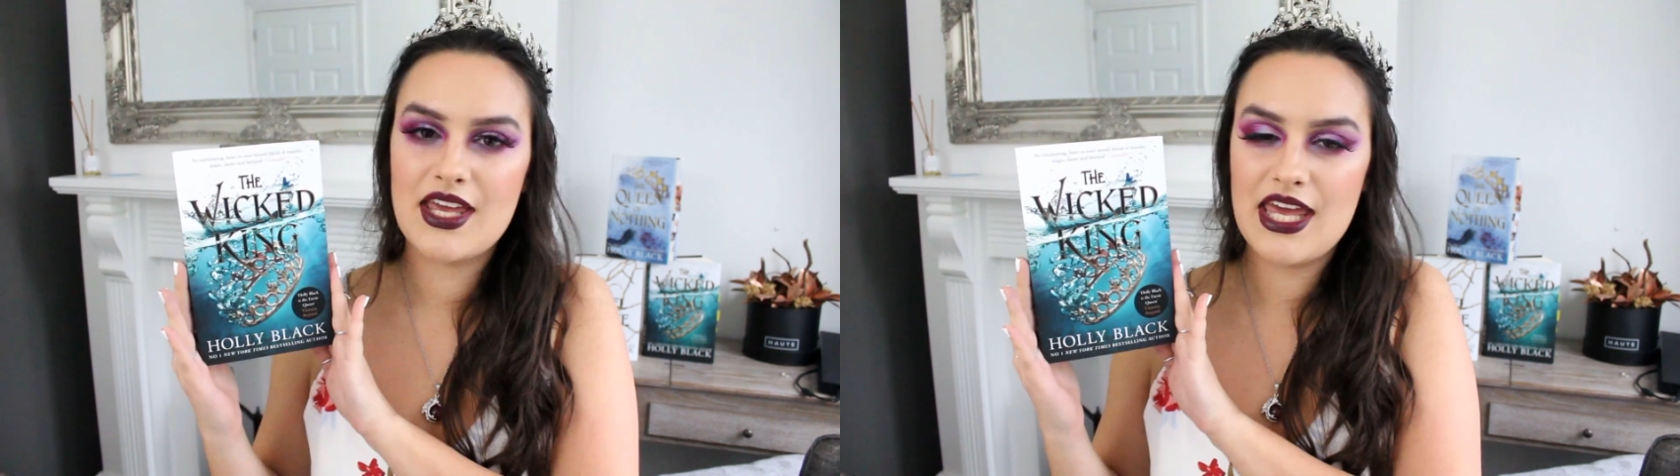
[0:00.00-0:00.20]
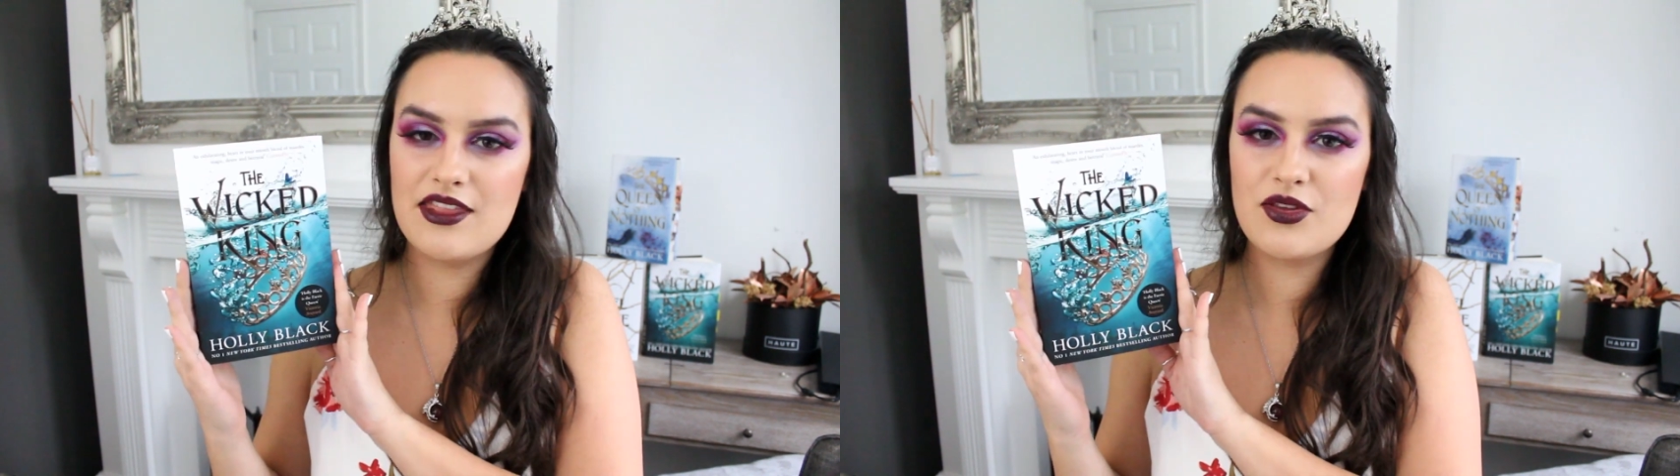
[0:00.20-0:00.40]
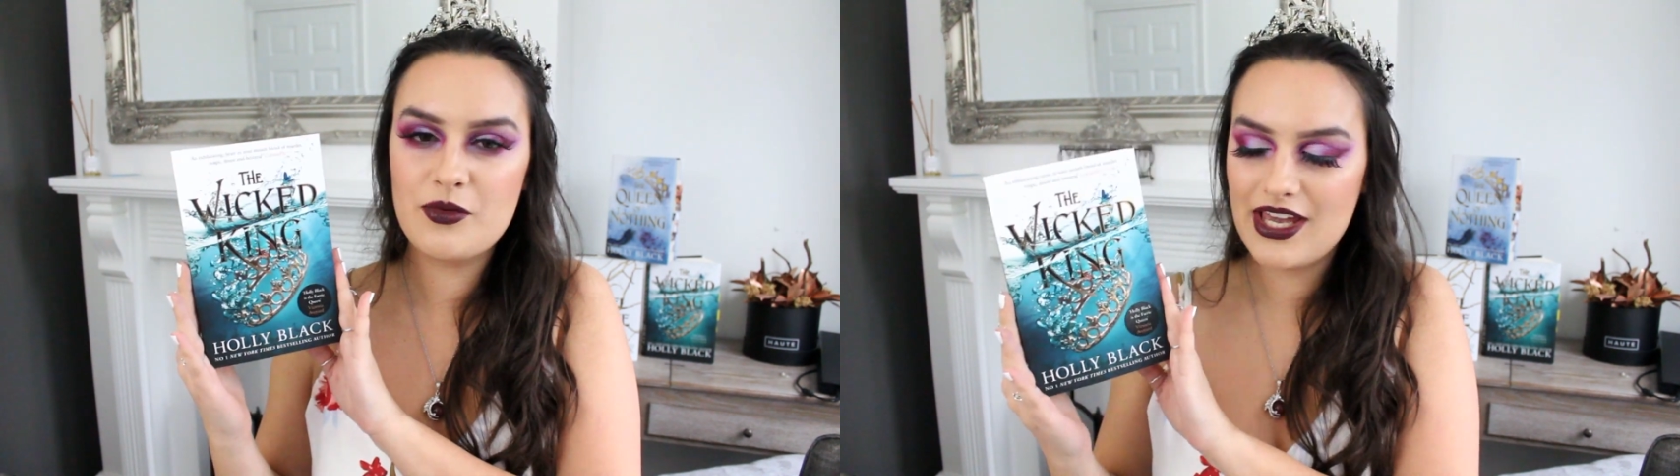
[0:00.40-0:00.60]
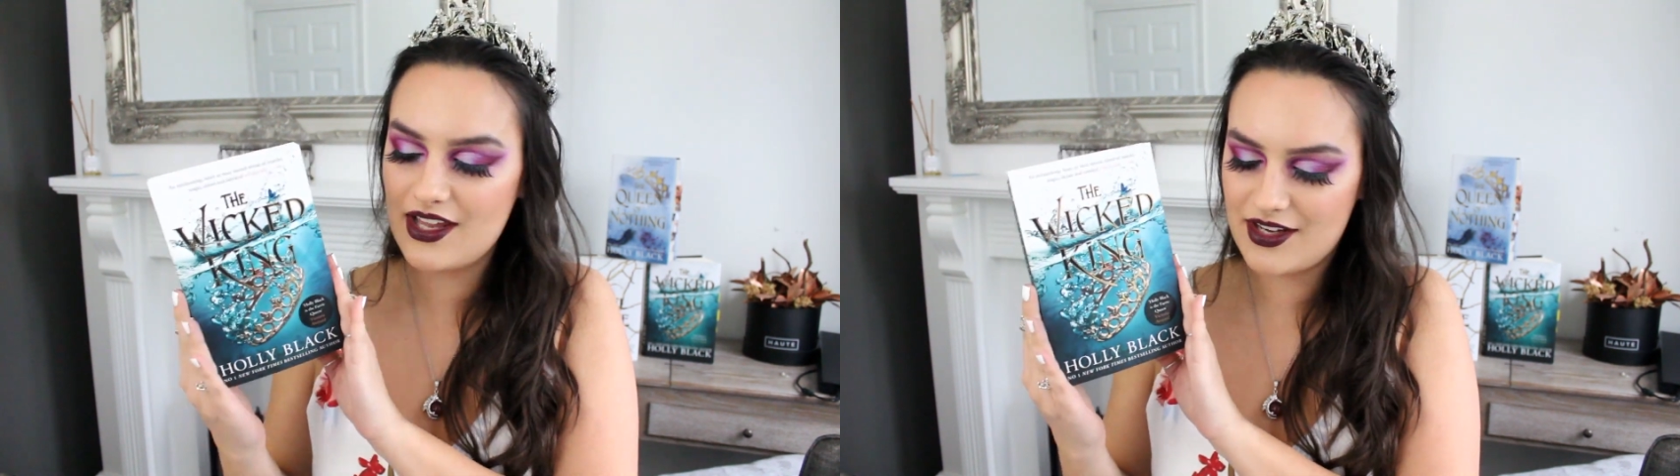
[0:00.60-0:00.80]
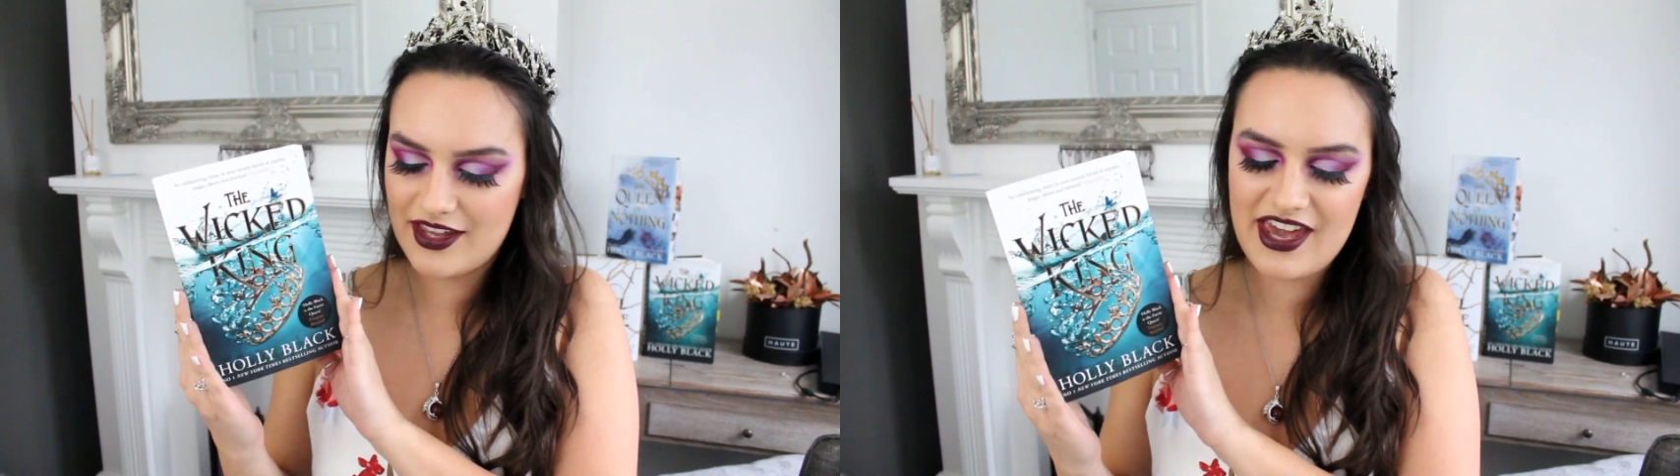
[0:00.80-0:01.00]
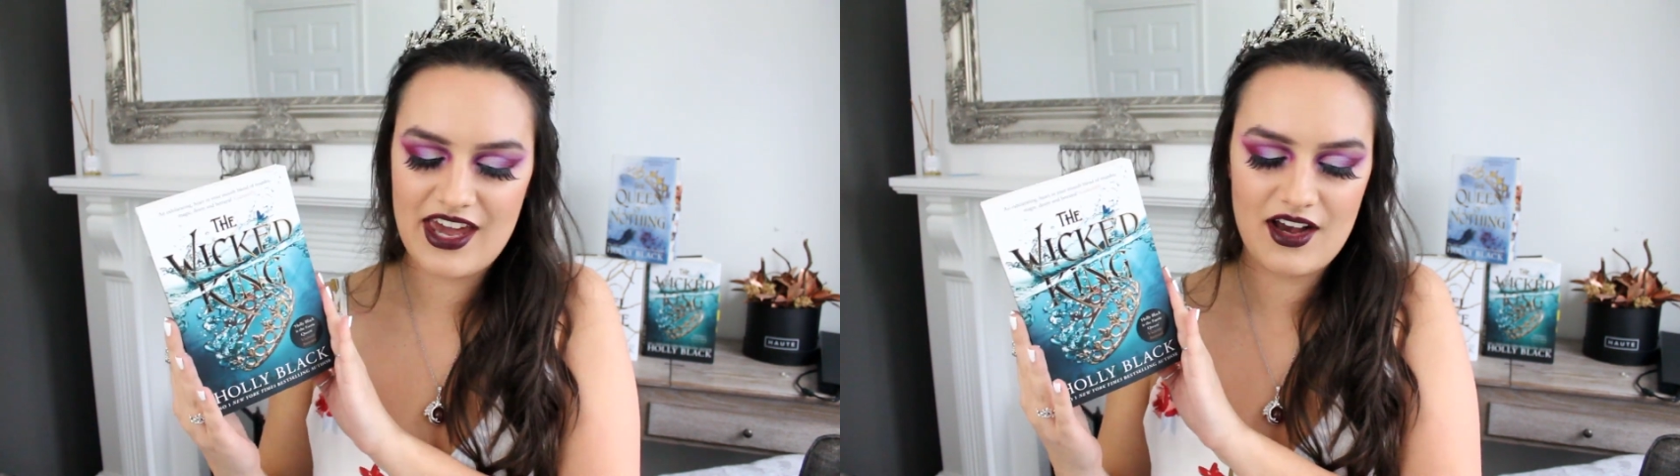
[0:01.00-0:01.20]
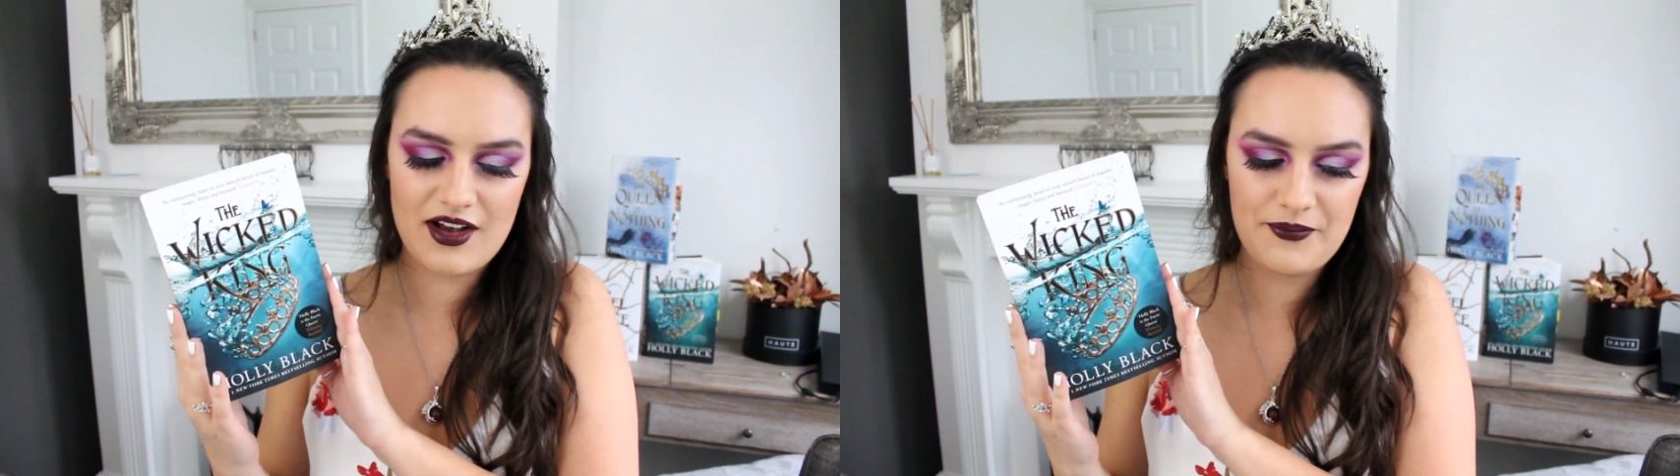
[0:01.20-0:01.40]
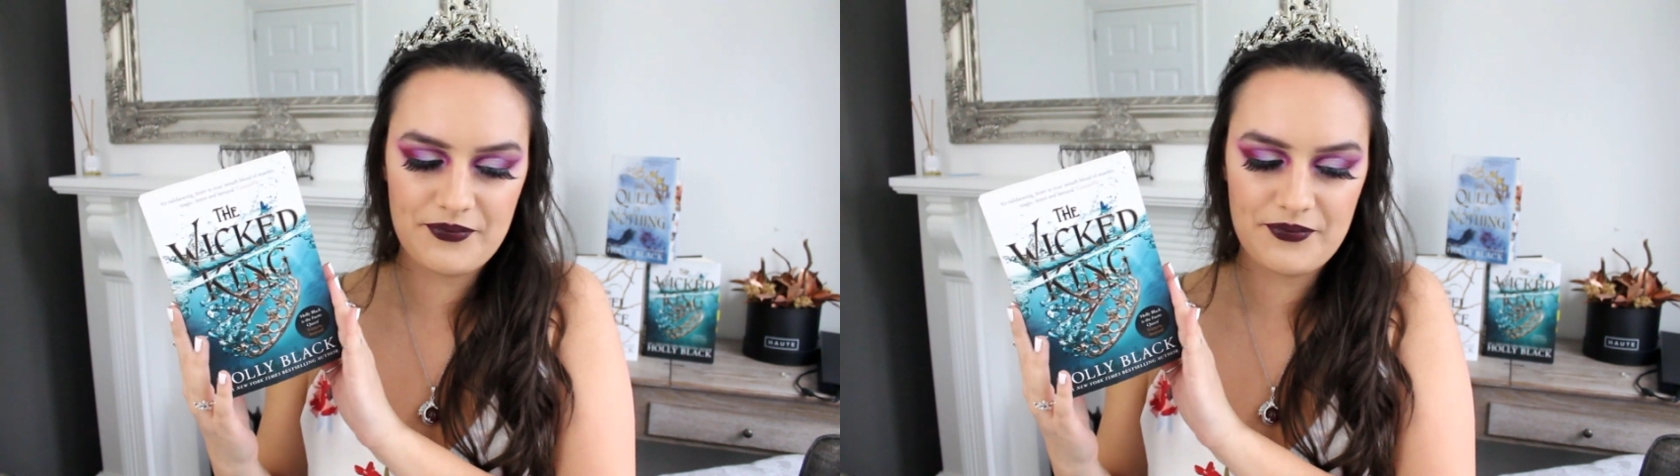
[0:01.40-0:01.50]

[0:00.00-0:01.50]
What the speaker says: In The Wicked King,